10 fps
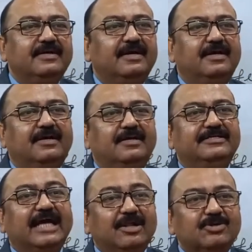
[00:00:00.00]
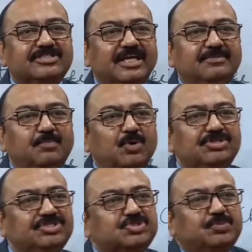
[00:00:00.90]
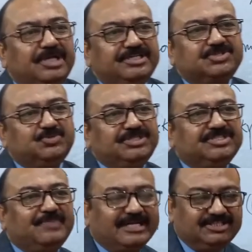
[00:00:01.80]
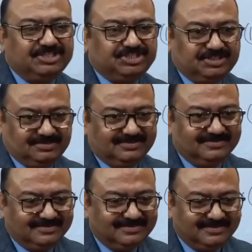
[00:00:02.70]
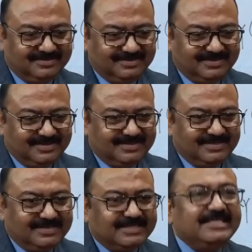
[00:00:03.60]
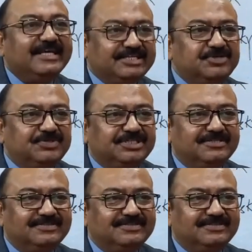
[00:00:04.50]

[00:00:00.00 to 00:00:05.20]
dialogues can both stimulate students' imagination, creativity,